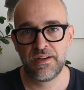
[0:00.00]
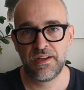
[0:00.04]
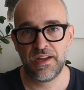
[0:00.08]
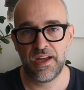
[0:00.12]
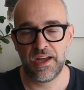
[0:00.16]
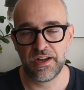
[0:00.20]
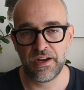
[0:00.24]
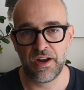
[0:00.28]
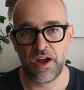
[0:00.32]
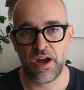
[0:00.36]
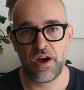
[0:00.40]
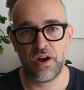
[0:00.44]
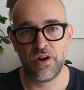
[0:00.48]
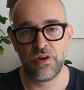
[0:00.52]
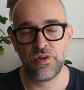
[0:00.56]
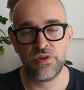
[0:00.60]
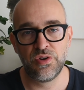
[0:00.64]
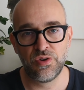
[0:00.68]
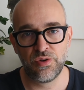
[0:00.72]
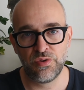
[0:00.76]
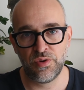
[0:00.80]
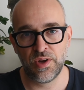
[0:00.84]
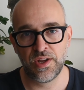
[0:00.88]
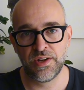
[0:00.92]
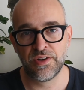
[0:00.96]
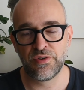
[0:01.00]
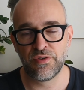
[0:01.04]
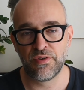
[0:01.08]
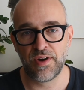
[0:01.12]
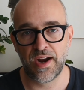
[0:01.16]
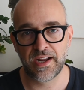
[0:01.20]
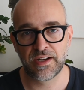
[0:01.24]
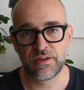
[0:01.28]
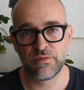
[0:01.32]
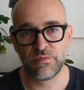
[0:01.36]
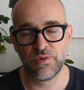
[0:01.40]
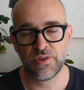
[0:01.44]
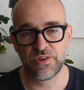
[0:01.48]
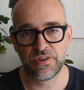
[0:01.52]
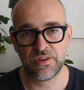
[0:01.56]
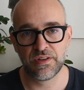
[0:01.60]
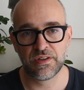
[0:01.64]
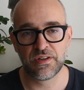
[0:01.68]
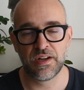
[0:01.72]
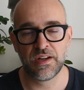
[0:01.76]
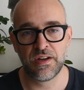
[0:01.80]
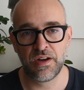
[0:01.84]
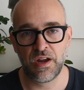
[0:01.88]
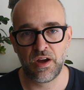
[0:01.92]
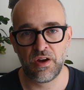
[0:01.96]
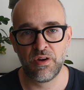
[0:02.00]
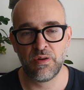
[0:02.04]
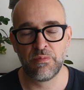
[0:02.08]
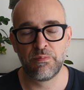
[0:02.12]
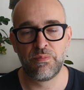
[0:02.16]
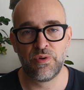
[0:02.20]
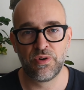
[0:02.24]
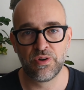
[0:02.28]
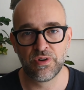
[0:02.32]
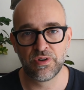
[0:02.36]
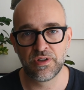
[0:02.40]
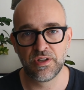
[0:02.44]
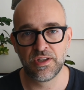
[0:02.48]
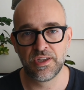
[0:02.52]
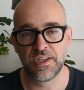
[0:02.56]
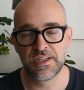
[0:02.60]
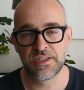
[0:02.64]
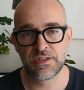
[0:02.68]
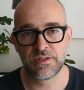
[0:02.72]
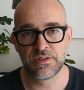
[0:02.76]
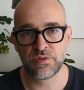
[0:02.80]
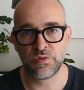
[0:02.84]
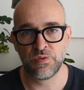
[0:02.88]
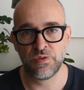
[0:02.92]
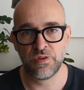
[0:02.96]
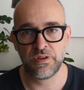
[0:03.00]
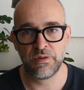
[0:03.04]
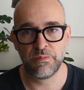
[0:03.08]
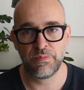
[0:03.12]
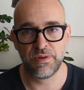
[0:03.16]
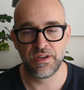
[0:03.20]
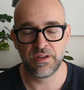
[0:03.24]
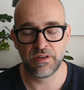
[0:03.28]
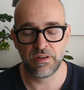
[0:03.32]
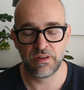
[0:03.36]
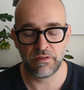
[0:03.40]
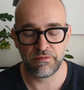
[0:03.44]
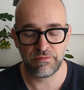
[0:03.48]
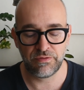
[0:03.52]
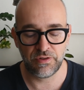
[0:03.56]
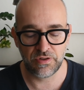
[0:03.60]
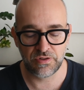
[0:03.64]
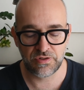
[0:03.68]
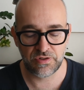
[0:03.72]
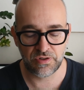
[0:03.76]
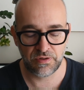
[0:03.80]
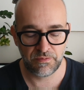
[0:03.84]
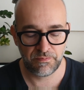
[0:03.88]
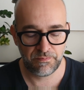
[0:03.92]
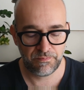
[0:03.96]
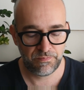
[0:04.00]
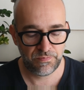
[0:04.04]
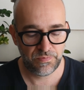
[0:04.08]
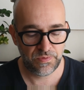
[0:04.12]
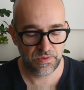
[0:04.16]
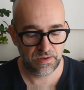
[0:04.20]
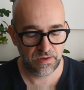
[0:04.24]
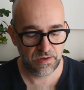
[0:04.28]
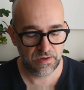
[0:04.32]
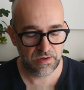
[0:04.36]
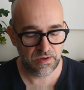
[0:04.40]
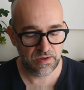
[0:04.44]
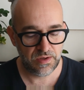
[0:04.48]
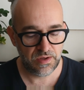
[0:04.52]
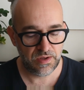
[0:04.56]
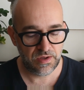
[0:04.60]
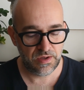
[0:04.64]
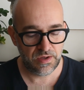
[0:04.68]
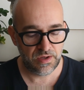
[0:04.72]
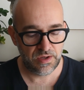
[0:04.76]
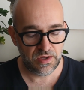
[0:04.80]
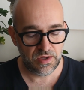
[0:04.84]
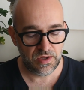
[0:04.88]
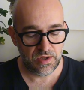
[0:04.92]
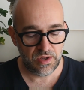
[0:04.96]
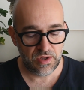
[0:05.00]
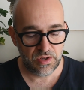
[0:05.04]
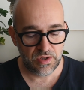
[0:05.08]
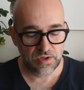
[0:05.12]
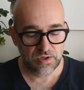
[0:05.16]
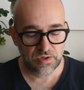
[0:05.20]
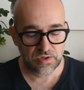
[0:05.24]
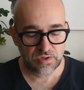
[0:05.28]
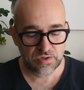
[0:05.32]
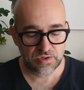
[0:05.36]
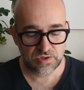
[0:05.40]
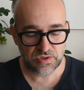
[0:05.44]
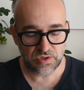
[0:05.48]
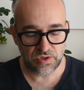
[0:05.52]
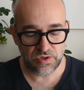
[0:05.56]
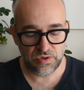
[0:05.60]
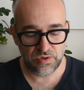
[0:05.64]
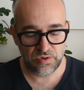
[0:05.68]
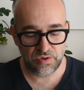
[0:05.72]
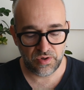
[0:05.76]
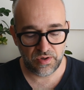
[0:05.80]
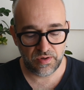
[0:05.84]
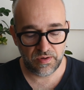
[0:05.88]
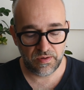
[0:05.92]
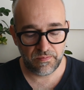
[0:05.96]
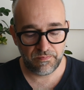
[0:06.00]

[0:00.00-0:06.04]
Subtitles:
and how you interact with it and how important this is going to be in the future. So